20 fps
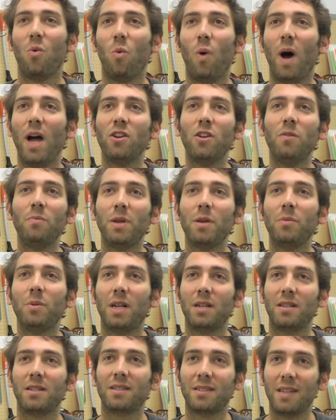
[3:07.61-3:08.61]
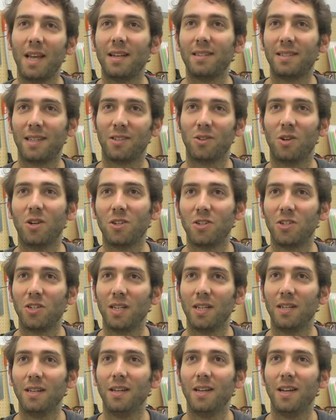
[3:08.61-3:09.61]
why don't people understand
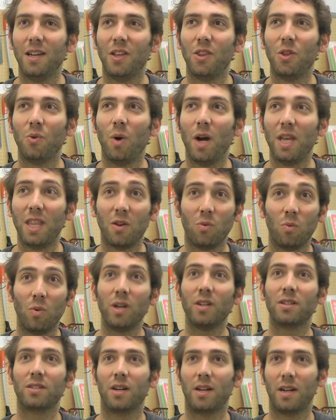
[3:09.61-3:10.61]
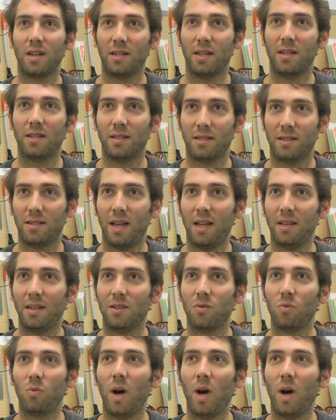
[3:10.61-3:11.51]
technology in the way that we're starting to understand it?